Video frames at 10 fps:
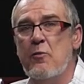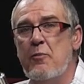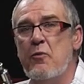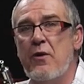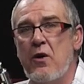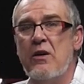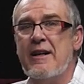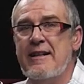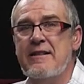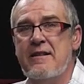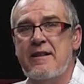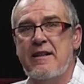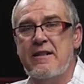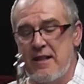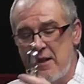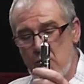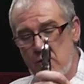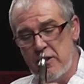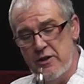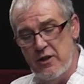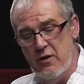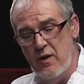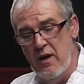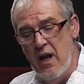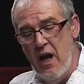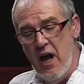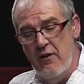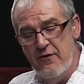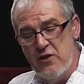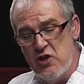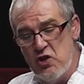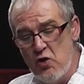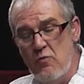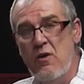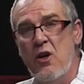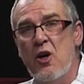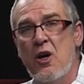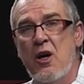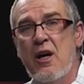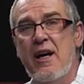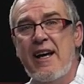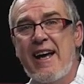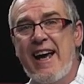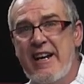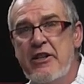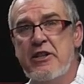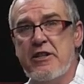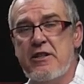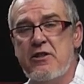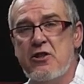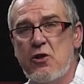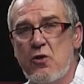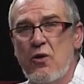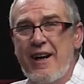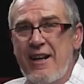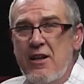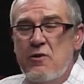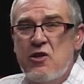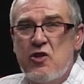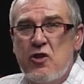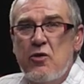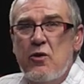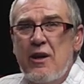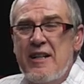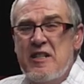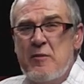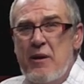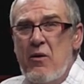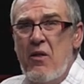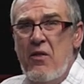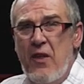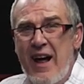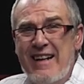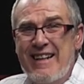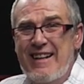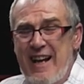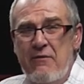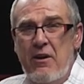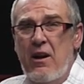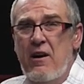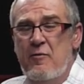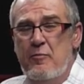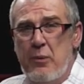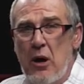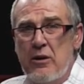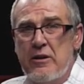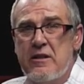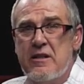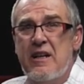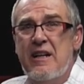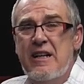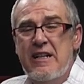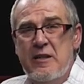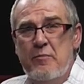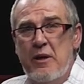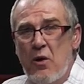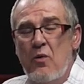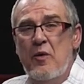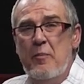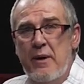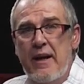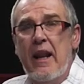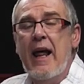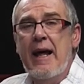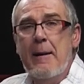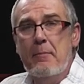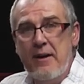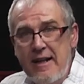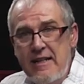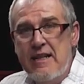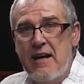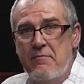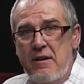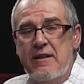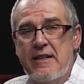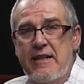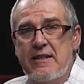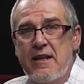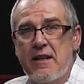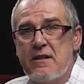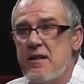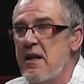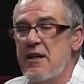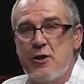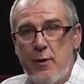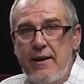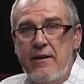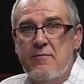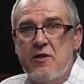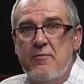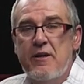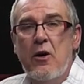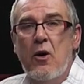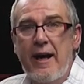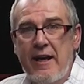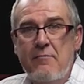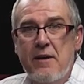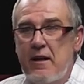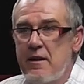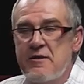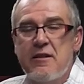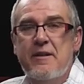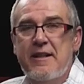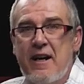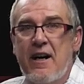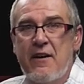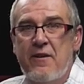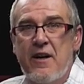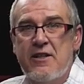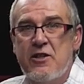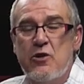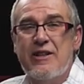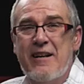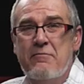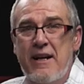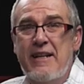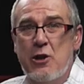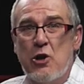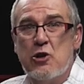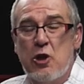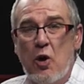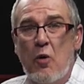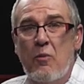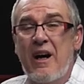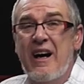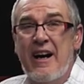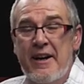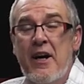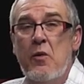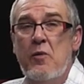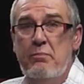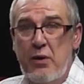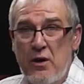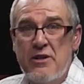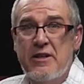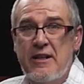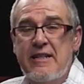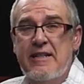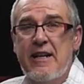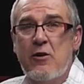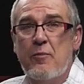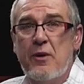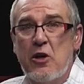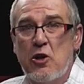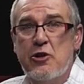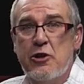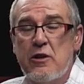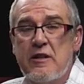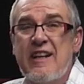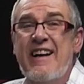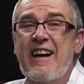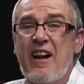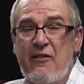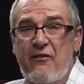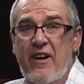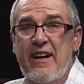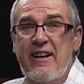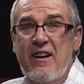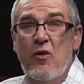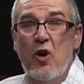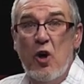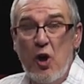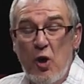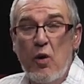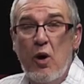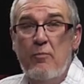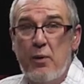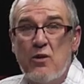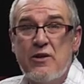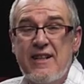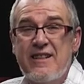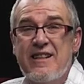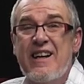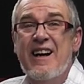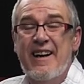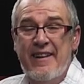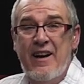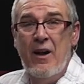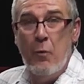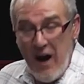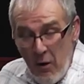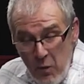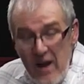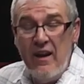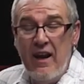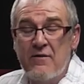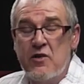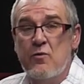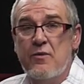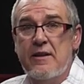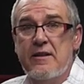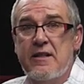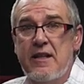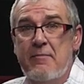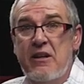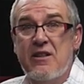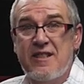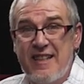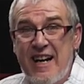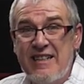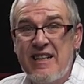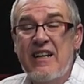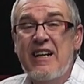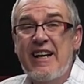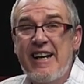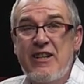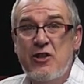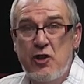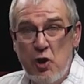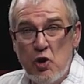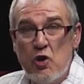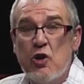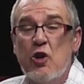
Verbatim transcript: up with all kinds of things that they want to do. And for some idiot to go into a school and spout that level of bollocks is beyond the pale. Please get me the details tweet them to me or email them to me at hifi at me.com and I will personally take up the cudgels and find out who her boss is and I'll, I will have something to say because that is just